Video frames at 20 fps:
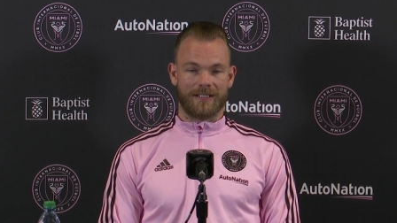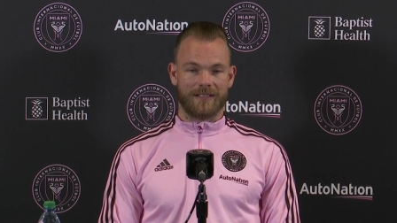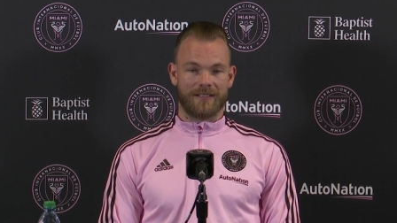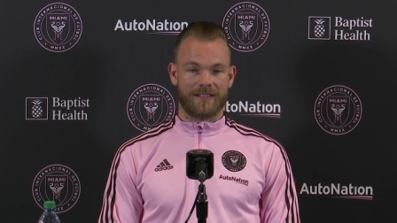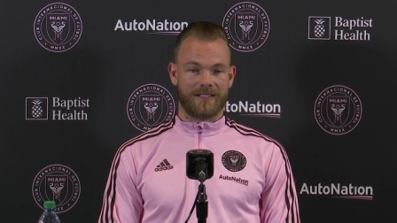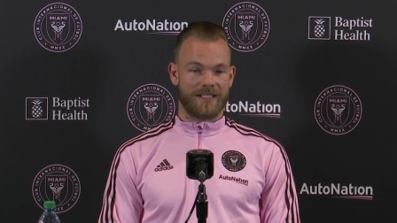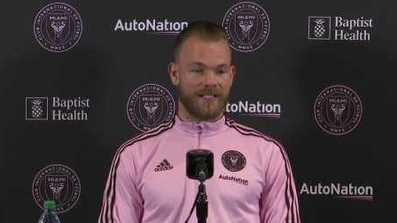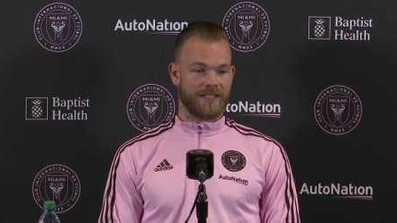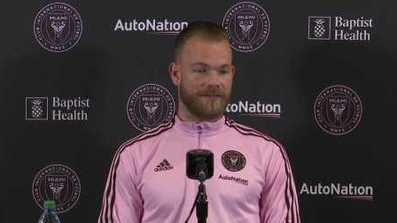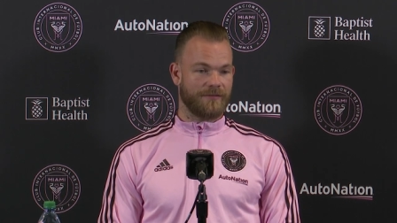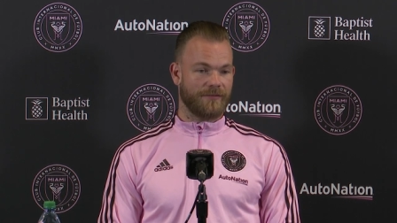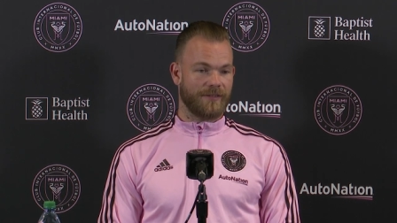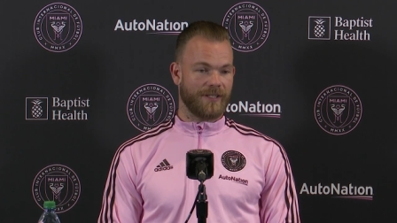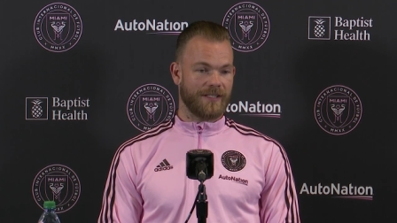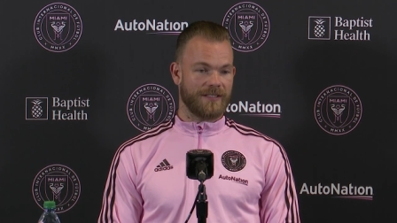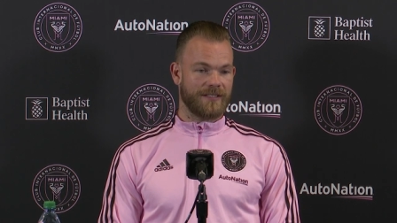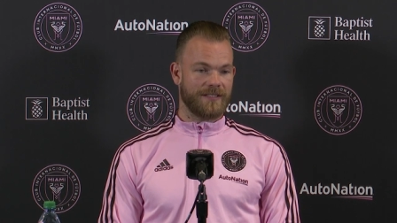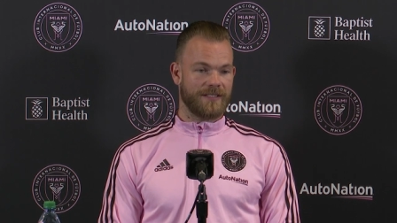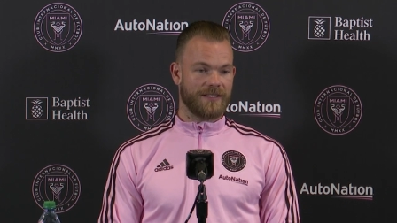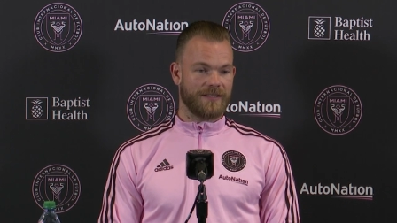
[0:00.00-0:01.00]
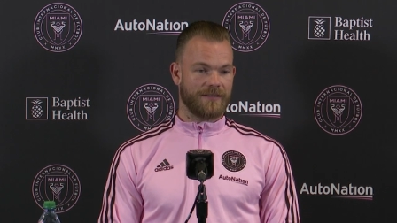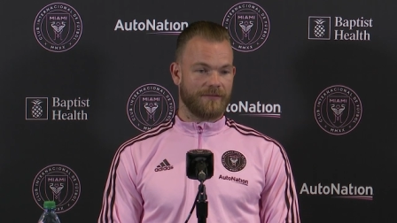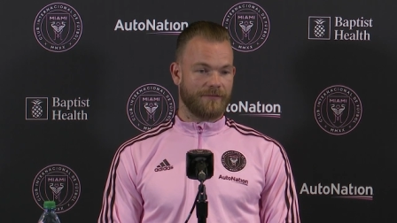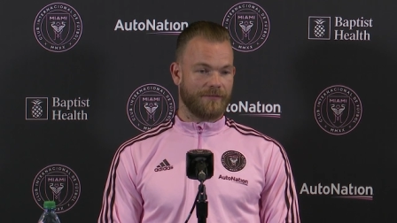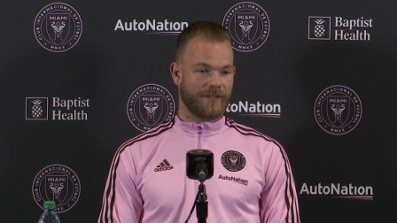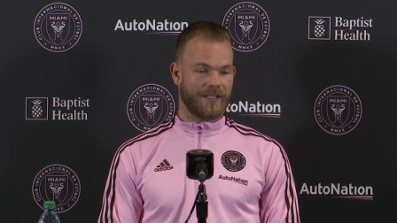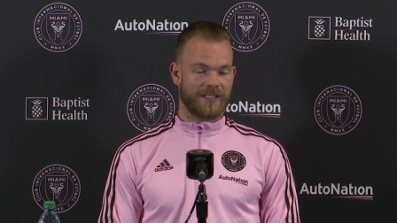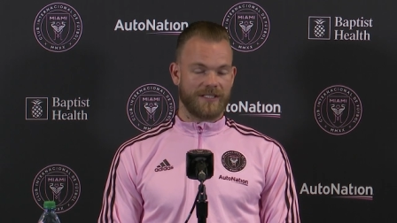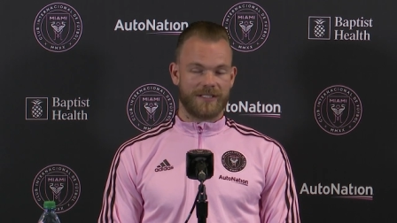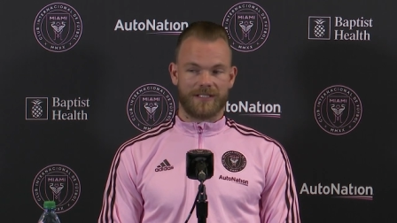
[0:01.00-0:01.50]
season
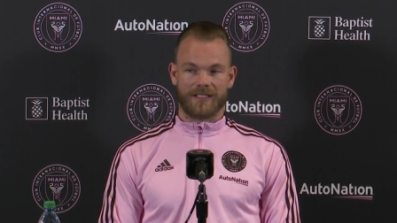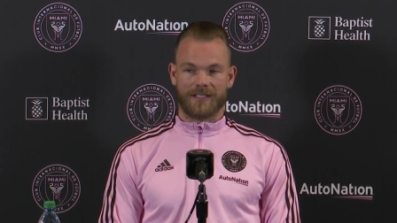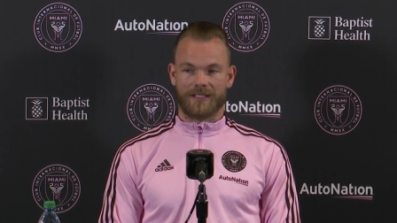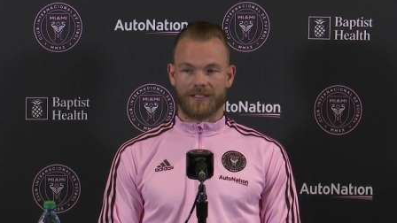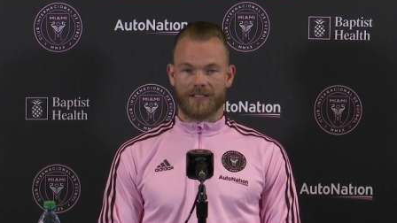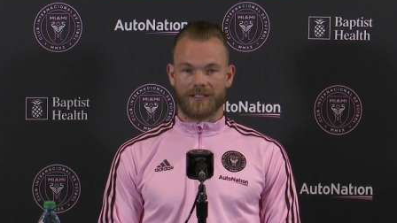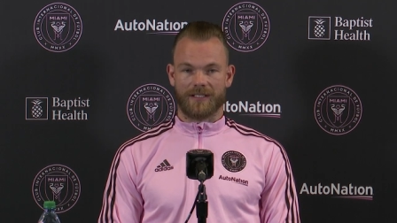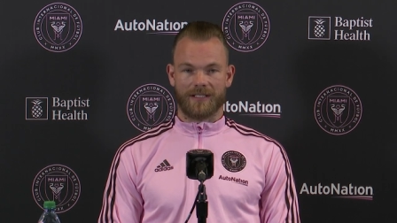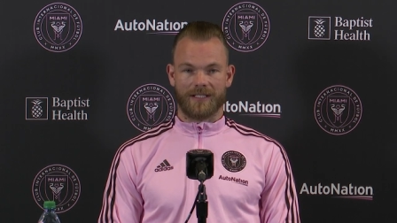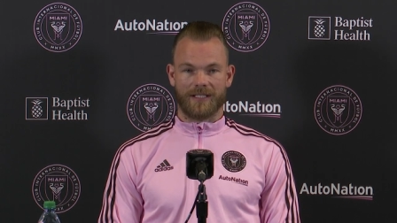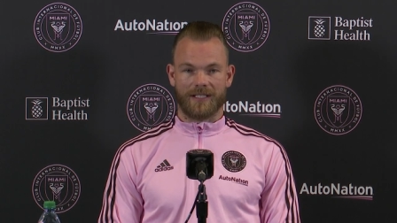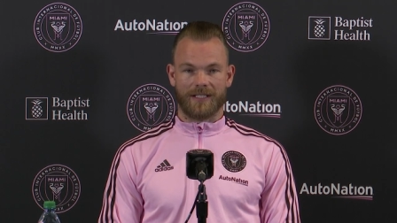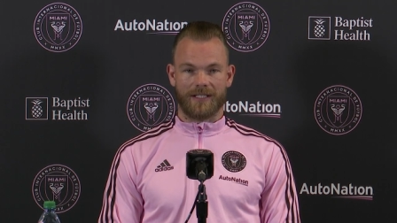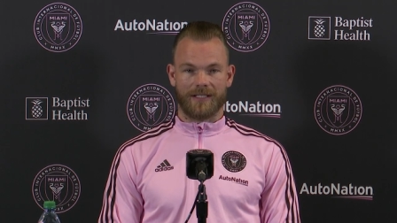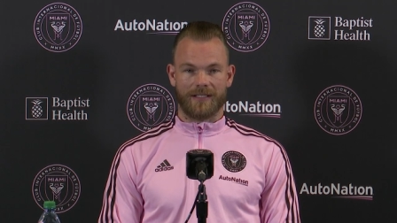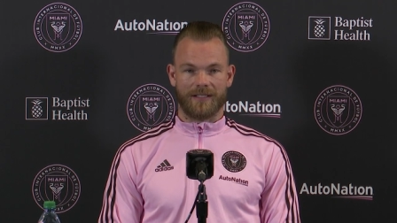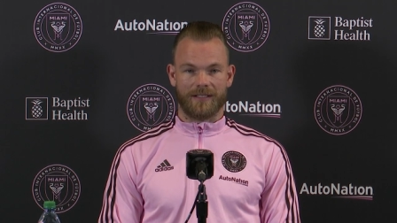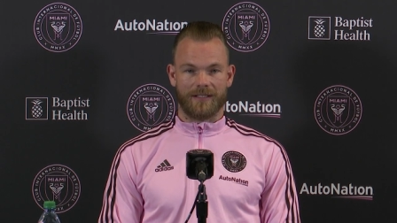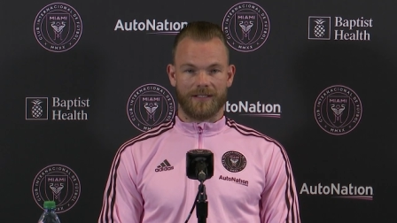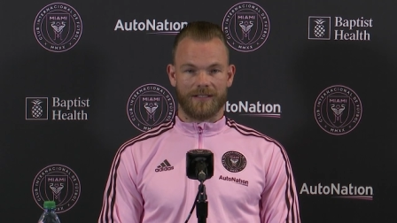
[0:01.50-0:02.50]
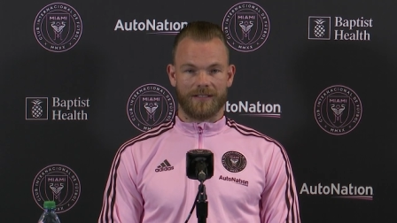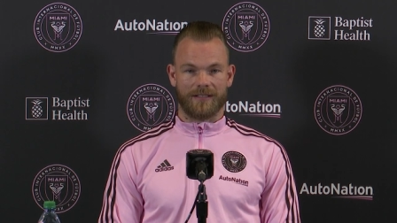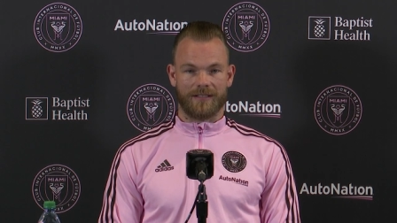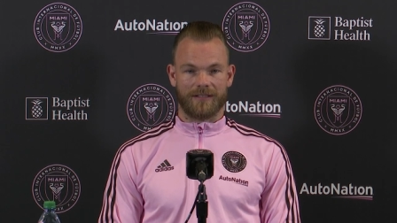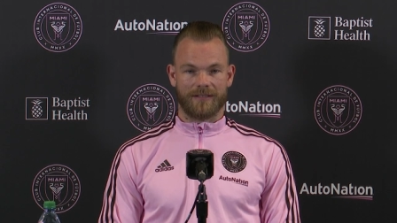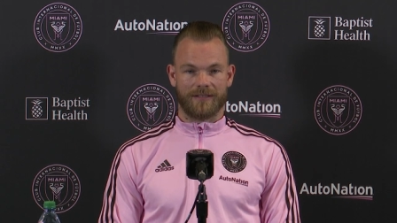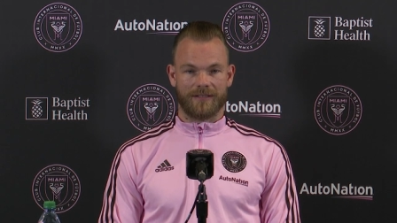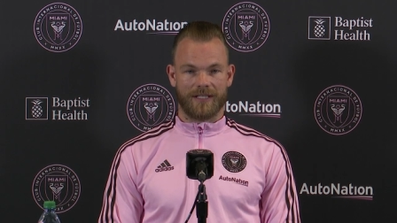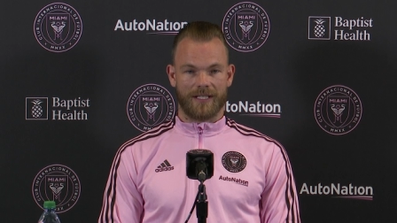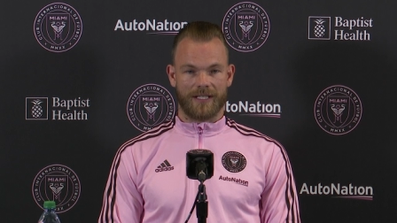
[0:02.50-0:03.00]
finished in
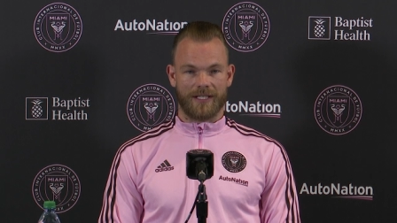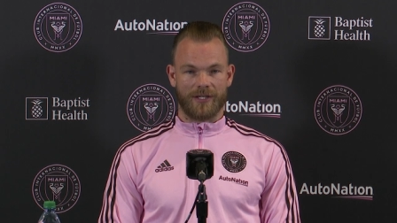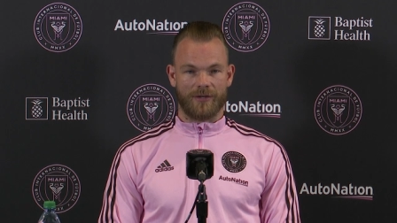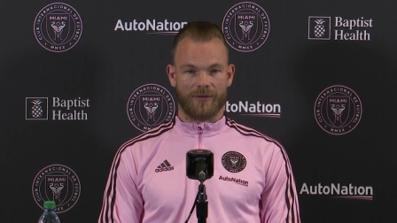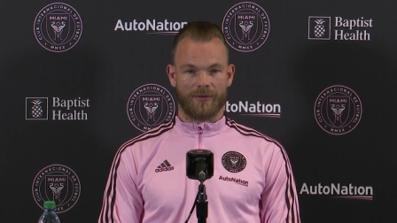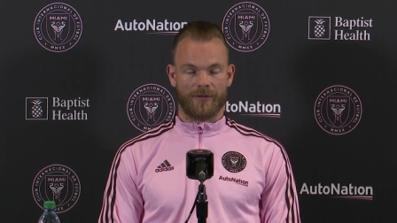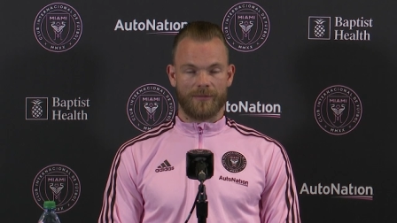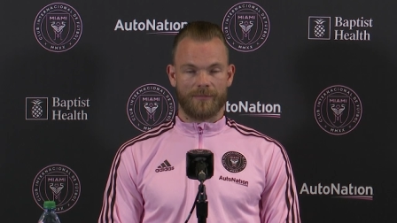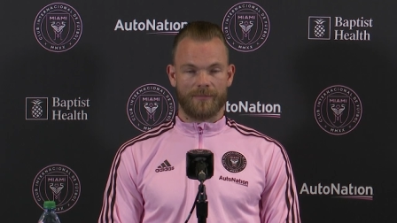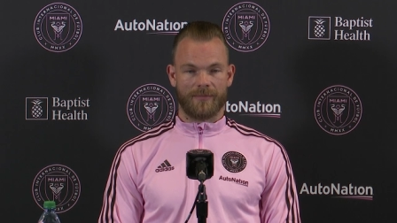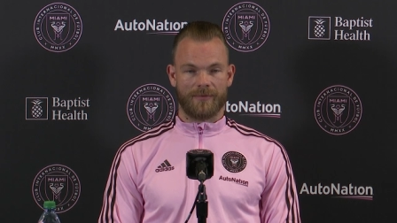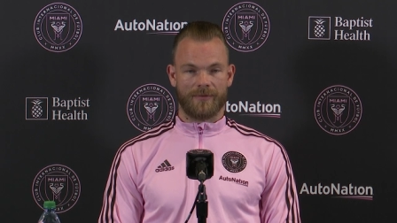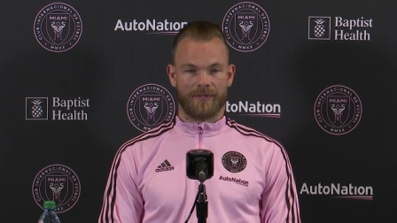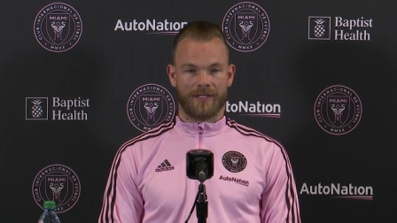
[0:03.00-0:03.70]
Europe.